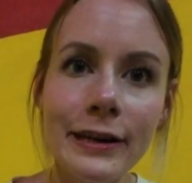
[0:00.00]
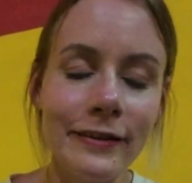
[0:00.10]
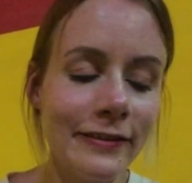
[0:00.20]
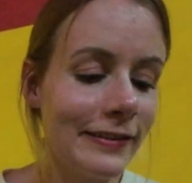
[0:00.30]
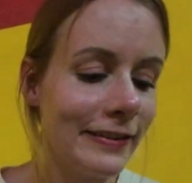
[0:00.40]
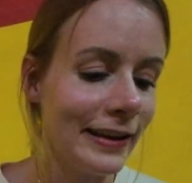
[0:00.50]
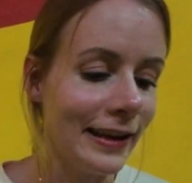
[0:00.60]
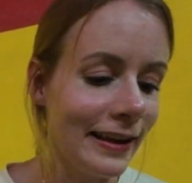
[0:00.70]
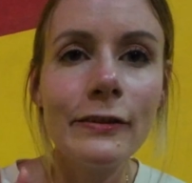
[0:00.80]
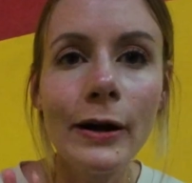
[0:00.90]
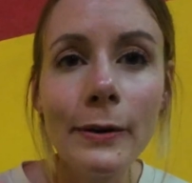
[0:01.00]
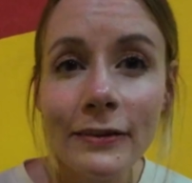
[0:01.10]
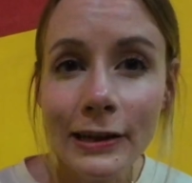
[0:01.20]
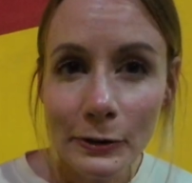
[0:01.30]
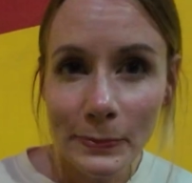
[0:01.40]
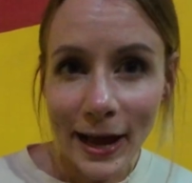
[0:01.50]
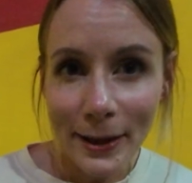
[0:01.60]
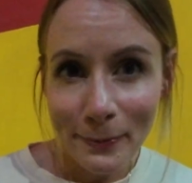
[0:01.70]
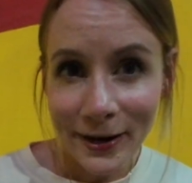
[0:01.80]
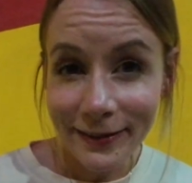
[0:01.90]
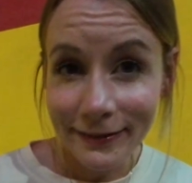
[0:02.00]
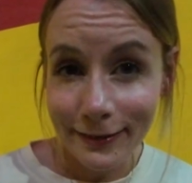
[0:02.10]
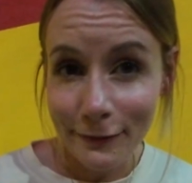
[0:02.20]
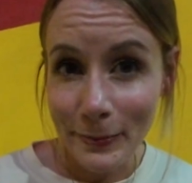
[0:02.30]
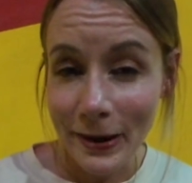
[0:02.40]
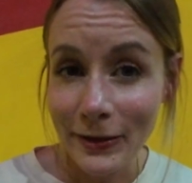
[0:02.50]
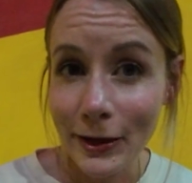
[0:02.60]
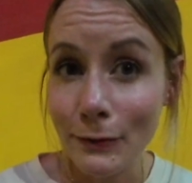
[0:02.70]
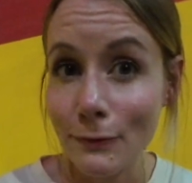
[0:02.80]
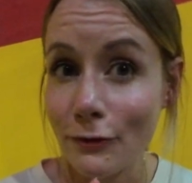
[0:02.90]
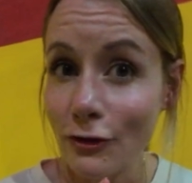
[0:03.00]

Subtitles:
rich, isn't it? So I was a little bit apprehensive about the old